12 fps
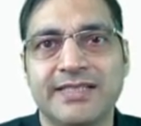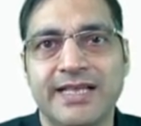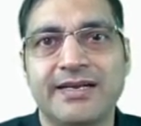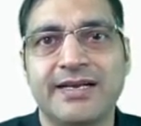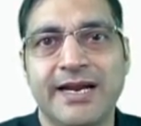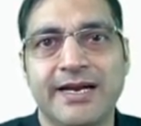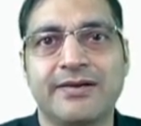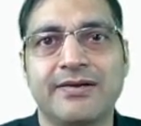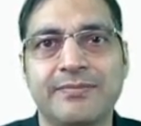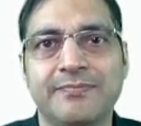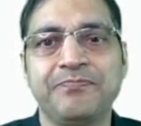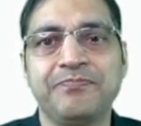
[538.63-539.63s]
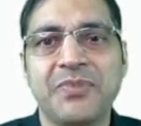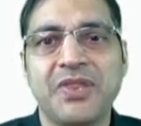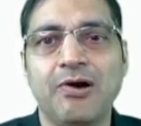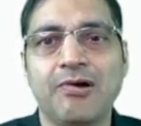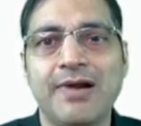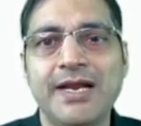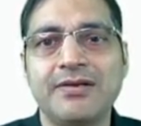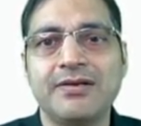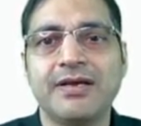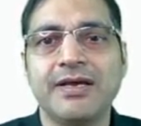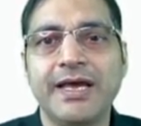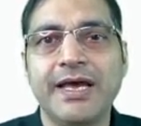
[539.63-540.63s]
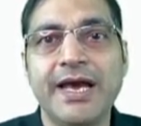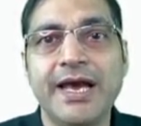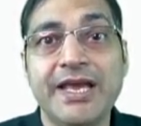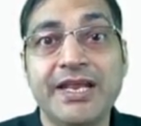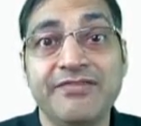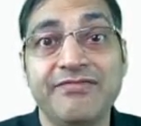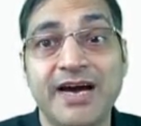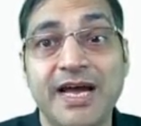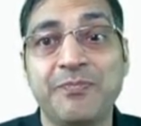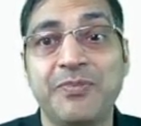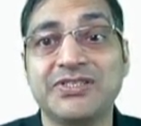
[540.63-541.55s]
net, all right, 85